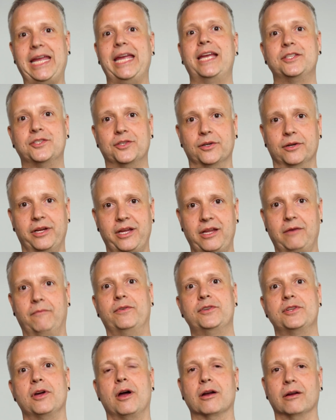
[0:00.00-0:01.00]
answer in
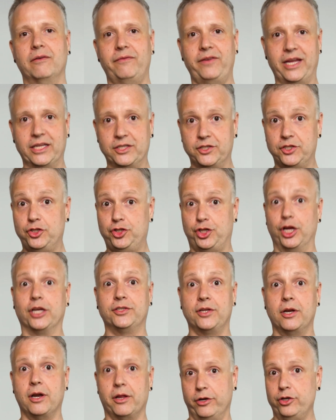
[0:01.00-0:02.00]
photography. It's
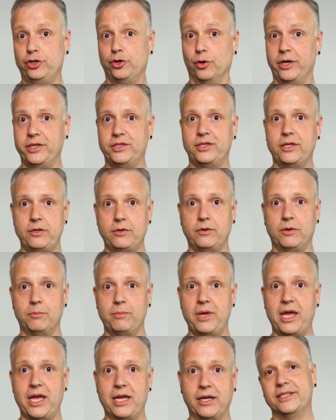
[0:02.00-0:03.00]
just another choice that you
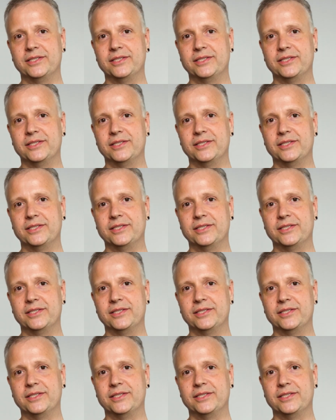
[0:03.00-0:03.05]
can make.